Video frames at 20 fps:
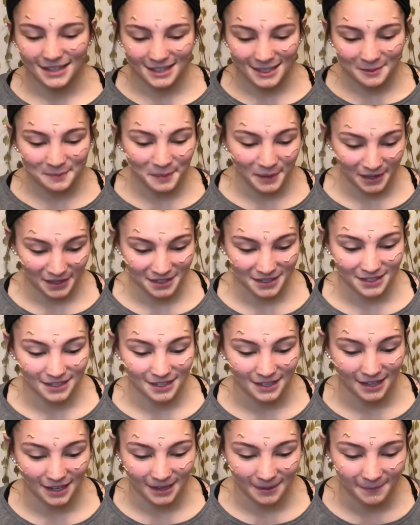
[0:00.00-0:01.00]
the sponge
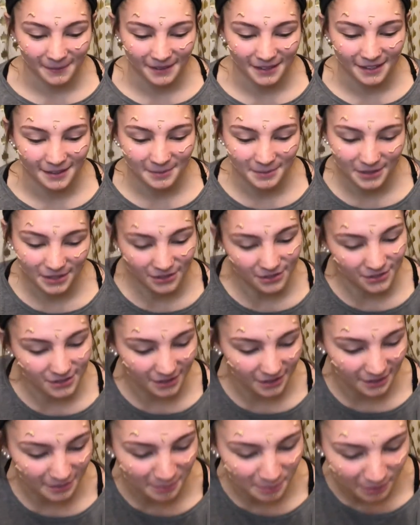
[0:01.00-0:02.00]
and I'm gonna be
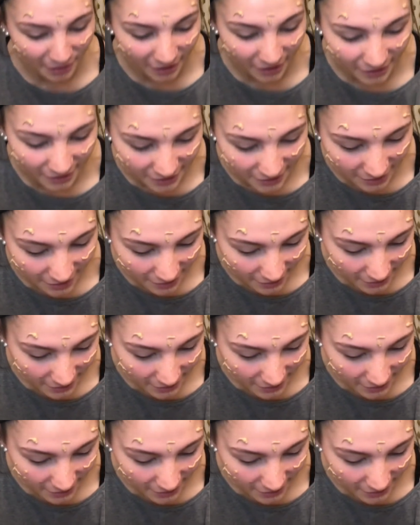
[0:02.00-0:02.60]
using the brush.